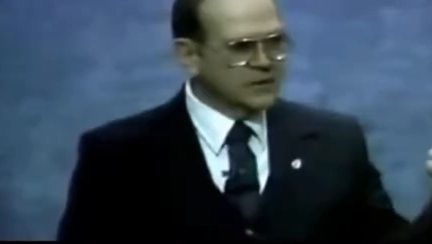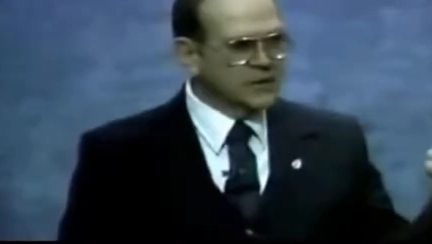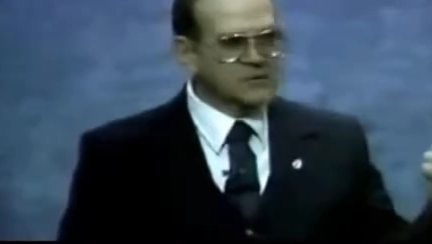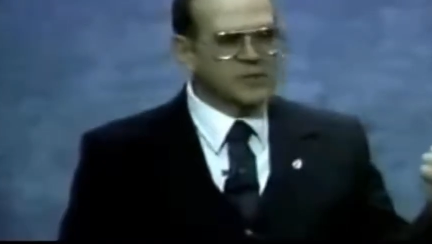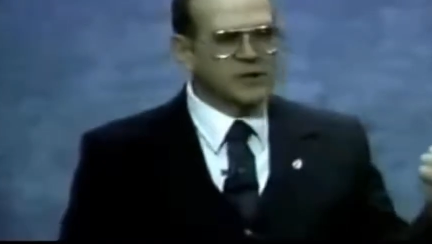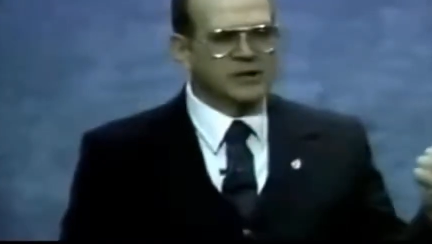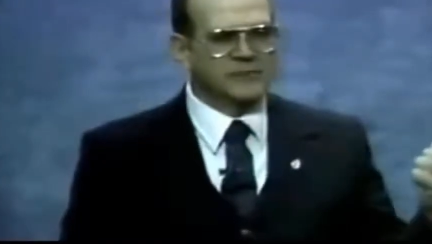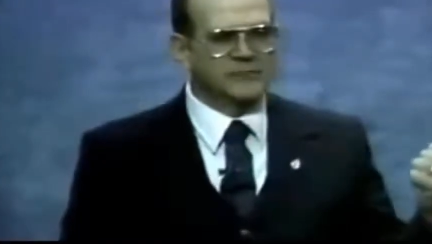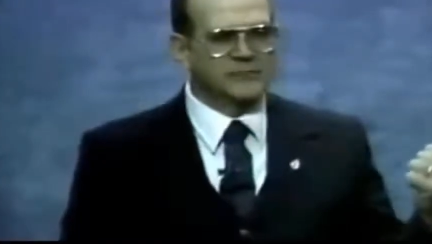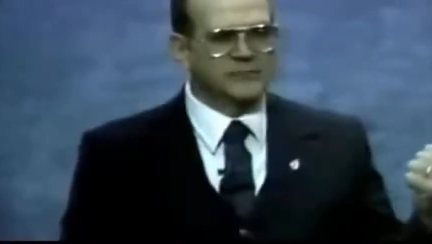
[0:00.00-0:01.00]
disappear.
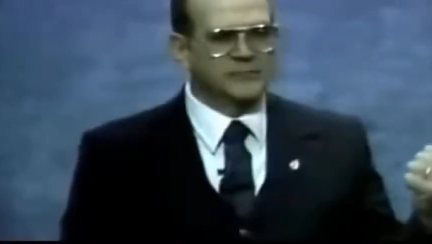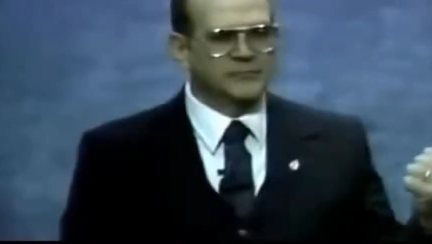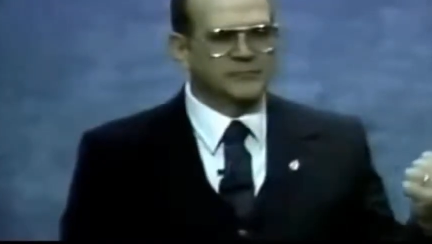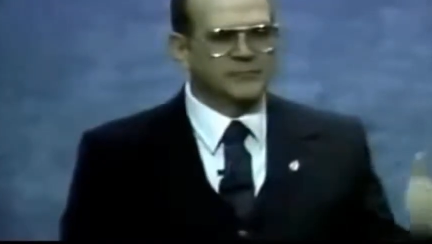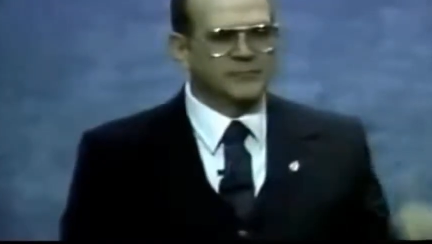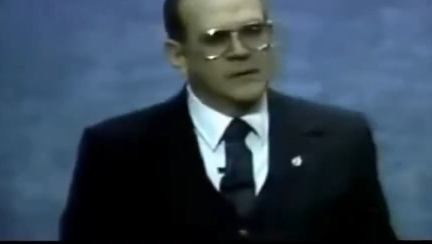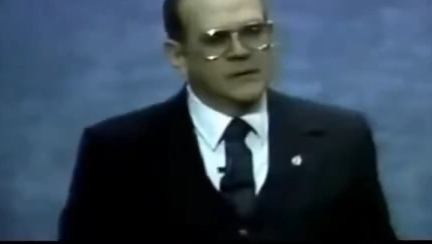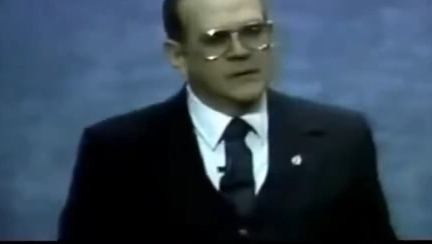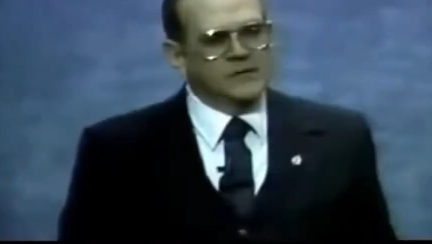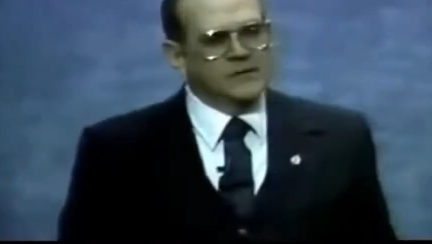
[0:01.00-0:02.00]

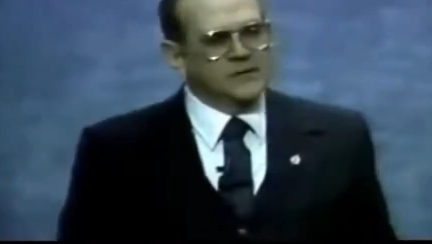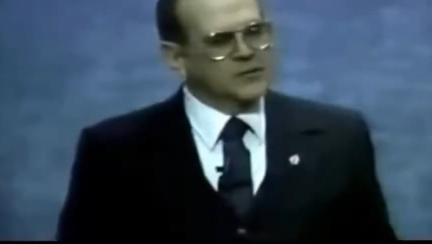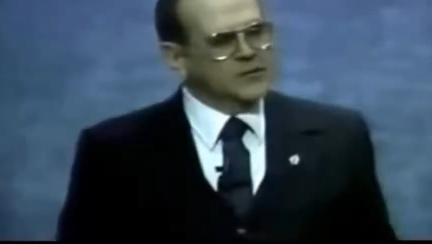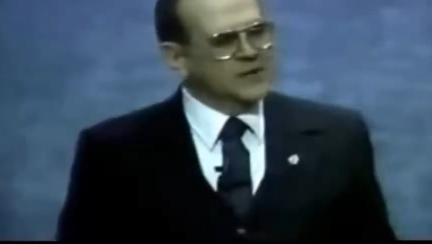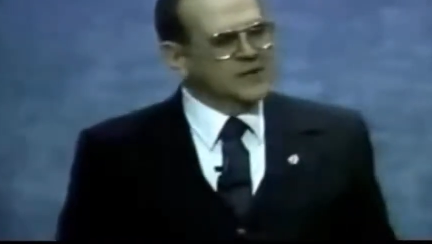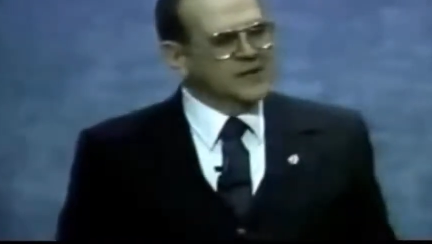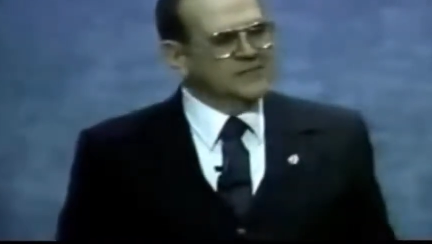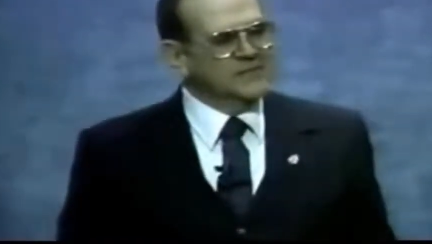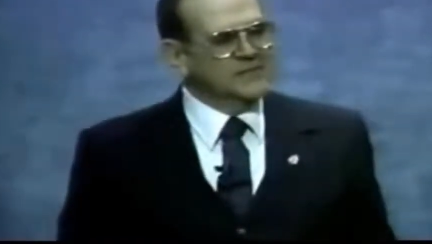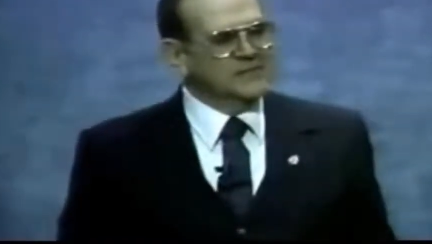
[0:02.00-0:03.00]
Sure enough,